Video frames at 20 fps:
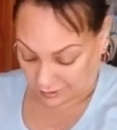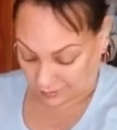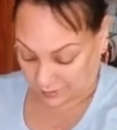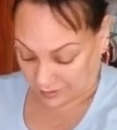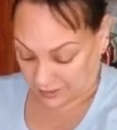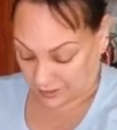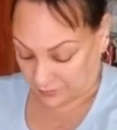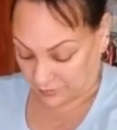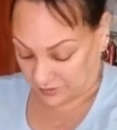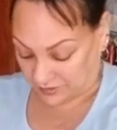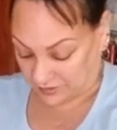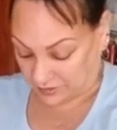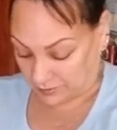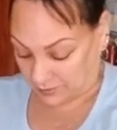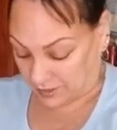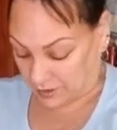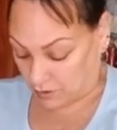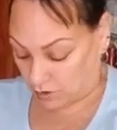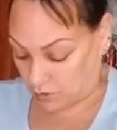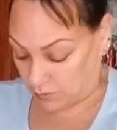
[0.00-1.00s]
Nobody wants to be
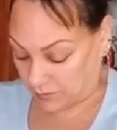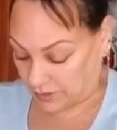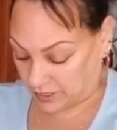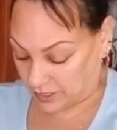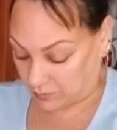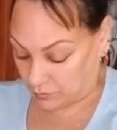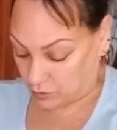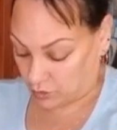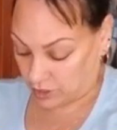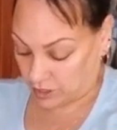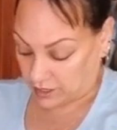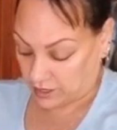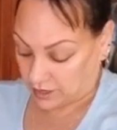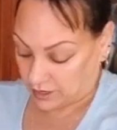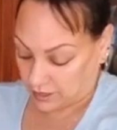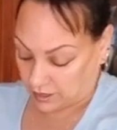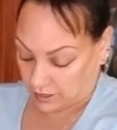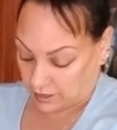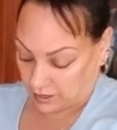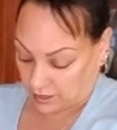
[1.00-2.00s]
home anymore.
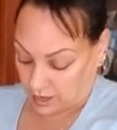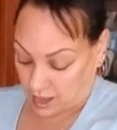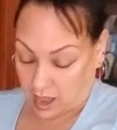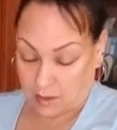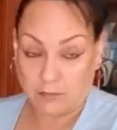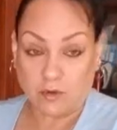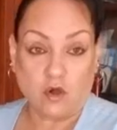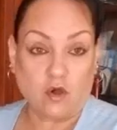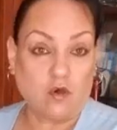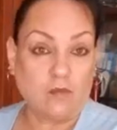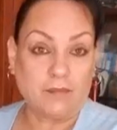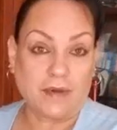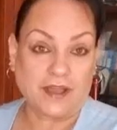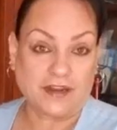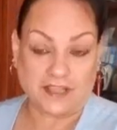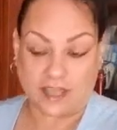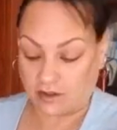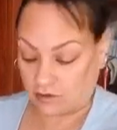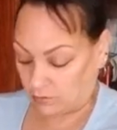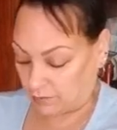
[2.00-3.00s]
I'm a
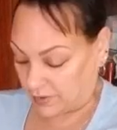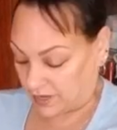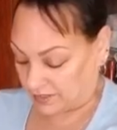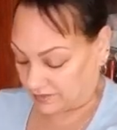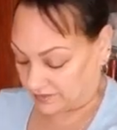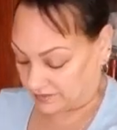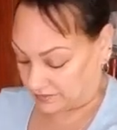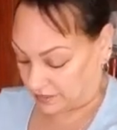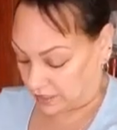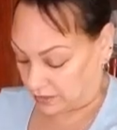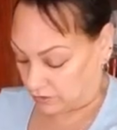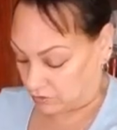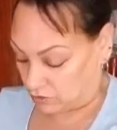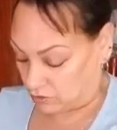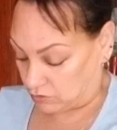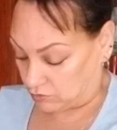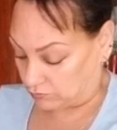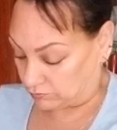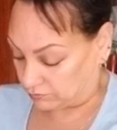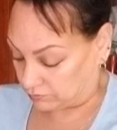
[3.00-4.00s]
homebody. I don't mind staying
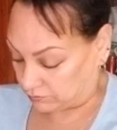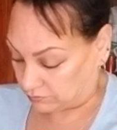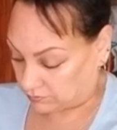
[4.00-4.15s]
home.